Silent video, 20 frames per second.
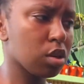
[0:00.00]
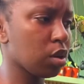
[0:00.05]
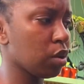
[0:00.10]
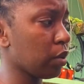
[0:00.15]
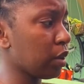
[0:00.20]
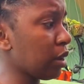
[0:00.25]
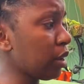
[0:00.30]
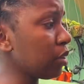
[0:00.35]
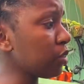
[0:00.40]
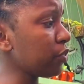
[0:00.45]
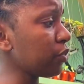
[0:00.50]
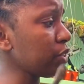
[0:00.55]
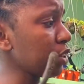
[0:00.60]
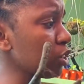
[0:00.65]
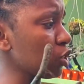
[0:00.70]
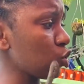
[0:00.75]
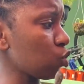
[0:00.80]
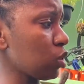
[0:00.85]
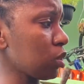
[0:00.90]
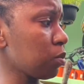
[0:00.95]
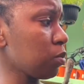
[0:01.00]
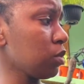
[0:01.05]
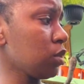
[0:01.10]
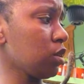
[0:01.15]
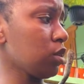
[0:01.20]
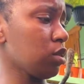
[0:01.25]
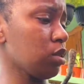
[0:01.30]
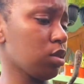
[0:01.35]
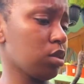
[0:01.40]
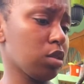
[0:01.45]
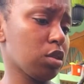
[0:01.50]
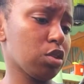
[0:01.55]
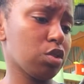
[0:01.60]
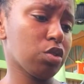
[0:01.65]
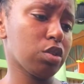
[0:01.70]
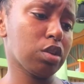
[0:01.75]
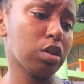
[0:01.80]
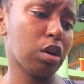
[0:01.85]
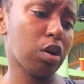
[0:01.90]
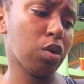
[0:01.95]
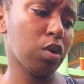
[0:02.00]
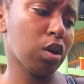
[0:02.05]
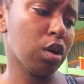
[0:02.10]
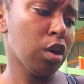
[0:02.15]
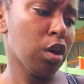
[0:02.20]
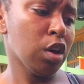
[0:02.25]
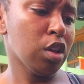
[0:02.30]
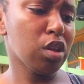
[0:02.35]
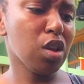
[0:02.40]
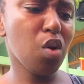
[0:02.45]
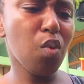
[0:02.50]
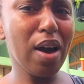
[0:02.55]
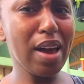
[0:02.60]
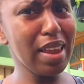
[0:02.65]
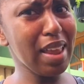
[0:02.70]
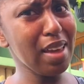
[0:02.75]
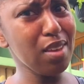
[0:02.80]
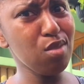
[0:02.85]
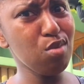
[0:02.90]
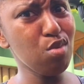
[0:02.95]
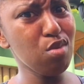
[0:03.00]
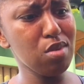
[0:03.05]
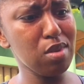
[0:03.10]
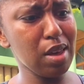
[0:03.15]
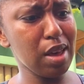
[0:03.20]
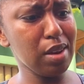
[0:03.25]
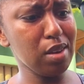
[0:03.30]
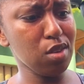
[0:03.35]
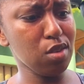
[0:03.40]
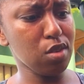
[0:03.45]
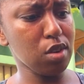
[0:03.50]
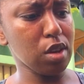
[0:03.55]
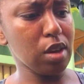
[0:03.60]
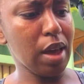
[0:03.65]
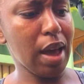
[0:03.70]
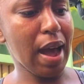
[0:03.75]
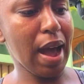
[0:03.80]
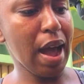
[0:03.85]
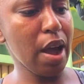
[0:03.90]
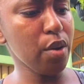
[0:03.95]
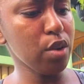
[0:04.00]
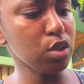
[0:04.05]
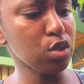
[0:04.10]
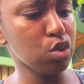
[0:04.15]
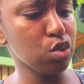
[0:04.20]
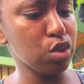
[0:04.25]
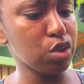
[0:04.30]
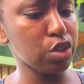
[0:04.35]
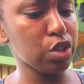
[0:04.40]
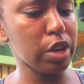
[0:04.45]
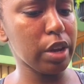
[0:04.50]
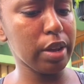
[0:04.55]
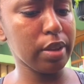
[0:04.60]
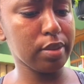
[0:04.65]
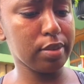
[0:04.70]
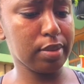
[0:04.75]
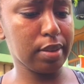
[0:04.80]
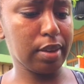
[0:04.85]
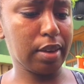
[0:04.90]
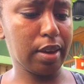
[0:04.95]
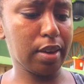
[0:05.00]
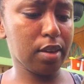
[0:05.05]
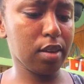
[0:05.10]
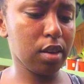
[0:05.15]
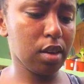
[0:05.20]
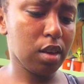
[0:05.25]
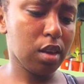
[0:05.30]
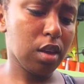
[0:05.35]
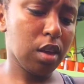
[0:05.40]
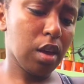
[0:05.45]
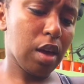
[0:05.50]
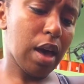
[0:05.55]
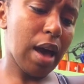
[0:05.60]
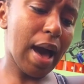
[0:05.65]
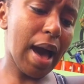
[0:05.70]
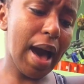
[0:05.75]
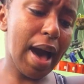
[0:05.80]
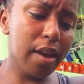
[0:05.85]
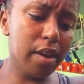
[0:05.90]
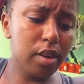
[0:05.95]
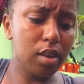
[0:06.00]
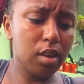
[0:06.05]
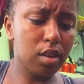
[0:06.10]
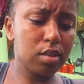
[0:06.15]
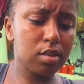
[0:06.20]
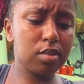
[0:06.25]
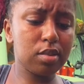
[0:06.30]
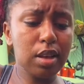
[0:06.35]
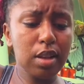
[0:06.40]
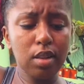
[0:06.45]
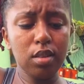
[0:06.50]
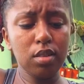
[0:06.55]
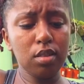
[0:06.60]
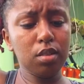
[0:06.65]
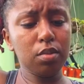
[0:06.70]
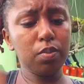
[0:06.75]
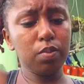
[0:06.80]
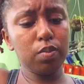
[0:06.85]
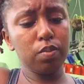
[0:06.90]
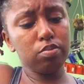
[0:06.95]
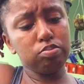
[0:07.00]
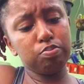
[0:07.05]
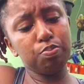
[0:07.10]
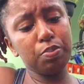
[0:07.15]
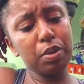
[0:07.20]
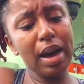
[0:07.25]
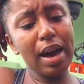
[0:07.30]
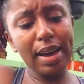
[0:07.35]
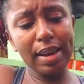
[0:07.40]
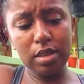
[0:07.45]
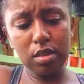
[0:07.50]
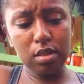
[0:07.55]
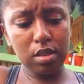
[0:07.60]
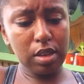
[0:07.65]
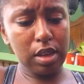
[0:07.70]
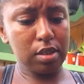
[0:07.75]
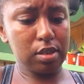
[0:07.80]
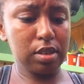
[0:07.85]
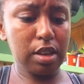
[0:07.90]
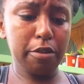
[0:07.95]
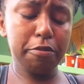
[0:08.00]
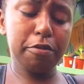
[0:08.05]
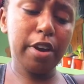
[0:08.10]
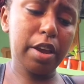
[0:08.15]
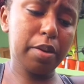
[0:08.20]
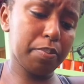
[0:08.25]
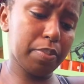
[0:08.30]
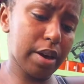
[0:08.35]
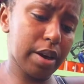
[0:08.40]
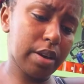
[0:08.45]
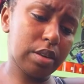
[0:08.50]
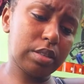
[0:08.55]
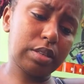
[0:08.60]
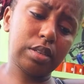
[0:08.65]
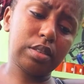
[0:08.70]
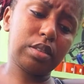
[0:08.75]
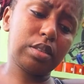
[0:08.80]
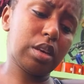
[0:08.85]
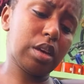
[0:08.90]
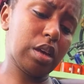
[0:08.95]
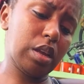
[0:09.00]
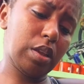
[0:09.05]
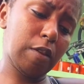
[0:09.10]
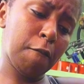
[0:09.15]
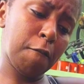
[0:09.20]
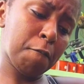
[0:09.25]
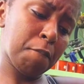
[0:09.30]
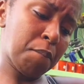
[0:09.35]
when I was finished with my degree now, while I doing that degree, I was doing a real thing, eh? I sell pies, I sell fried pies, I sell